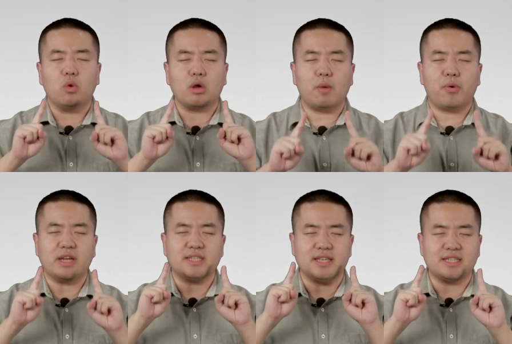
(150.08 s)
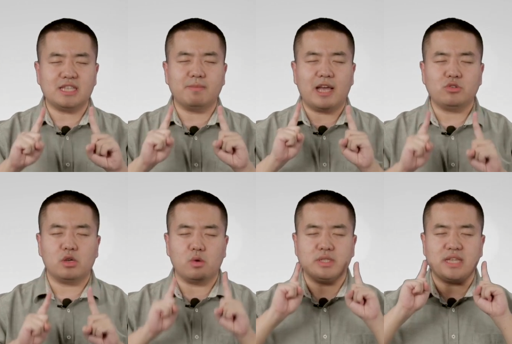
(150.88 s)
We're going to press the 400
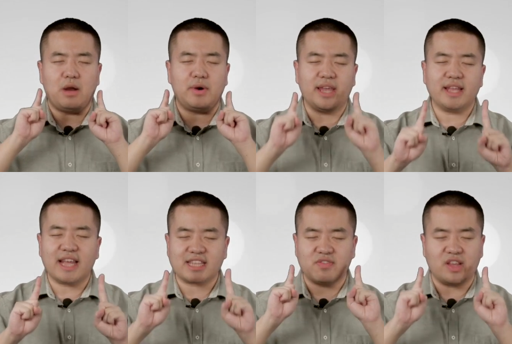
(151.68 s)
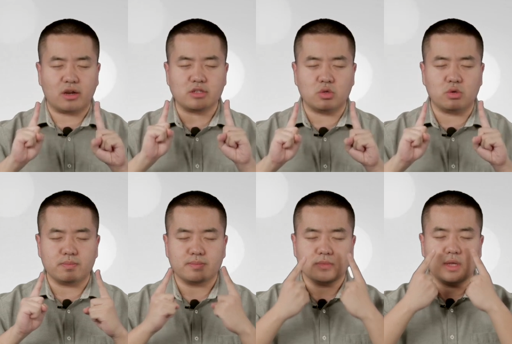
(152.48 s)
Xue with our index fingers too.
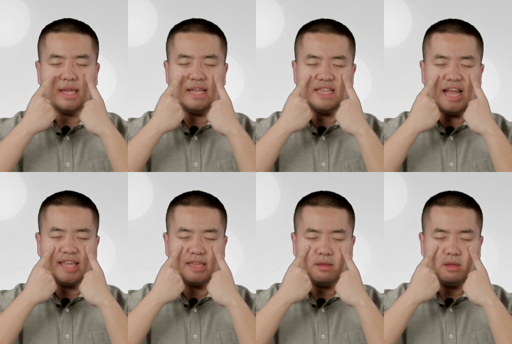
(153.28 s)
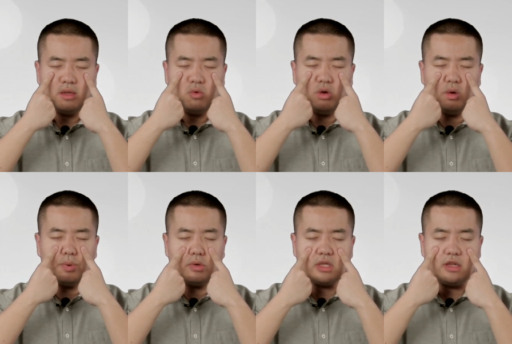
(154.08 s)
It's like we'll
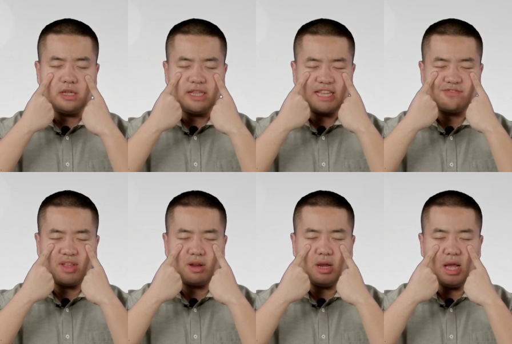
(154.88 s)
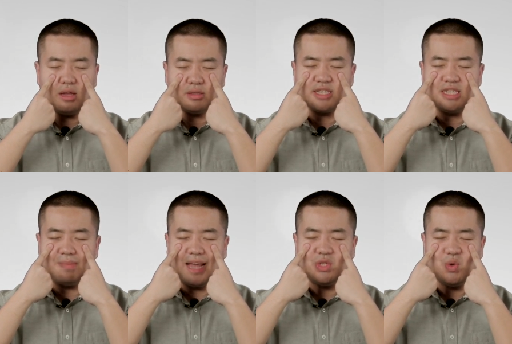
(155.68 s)
put the index finger on the
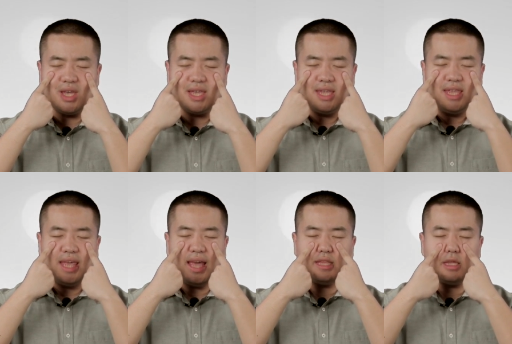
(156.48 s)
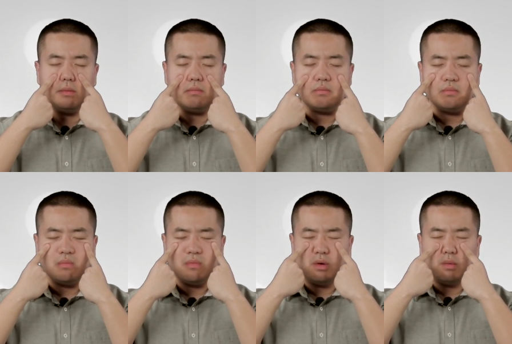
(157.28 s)
400 Xue and then
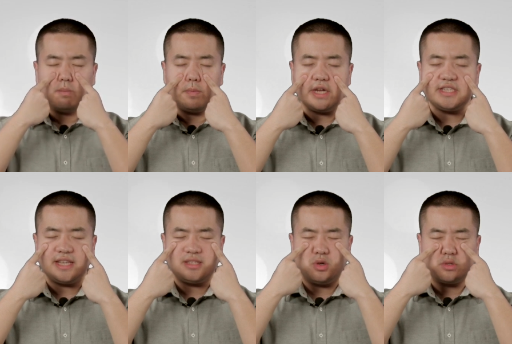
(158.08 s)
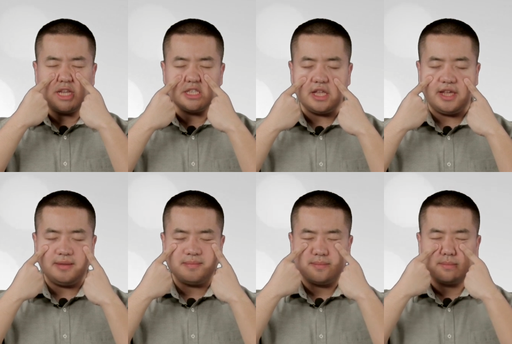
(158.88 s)
press it repeatedly
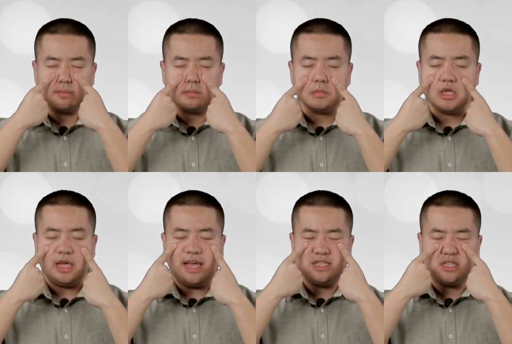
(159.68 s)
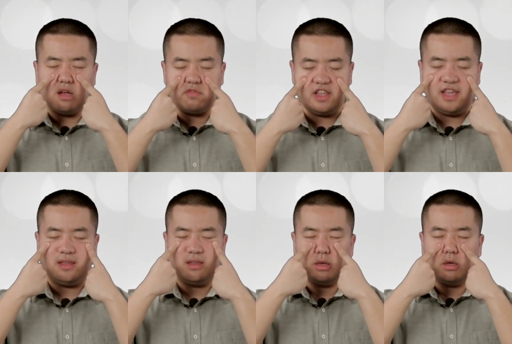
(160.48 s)
and softly
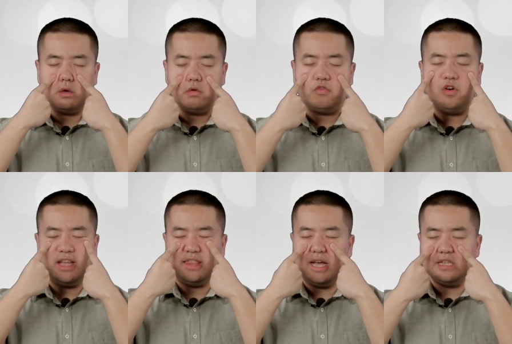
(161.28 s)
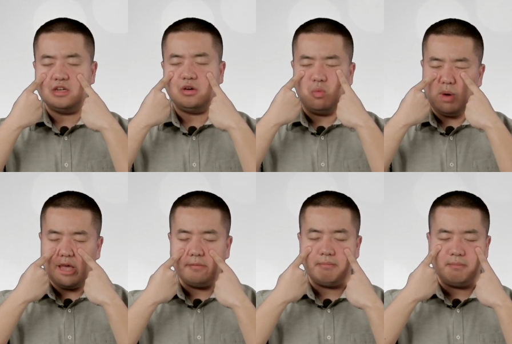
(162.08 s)
for another
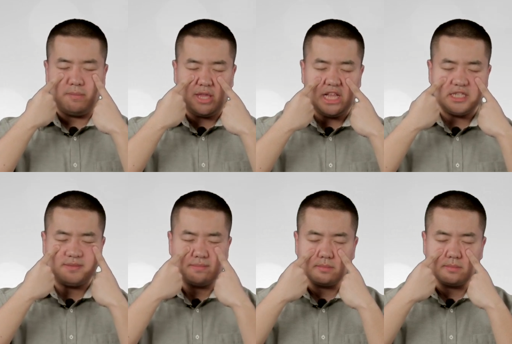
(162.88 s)
1 minute.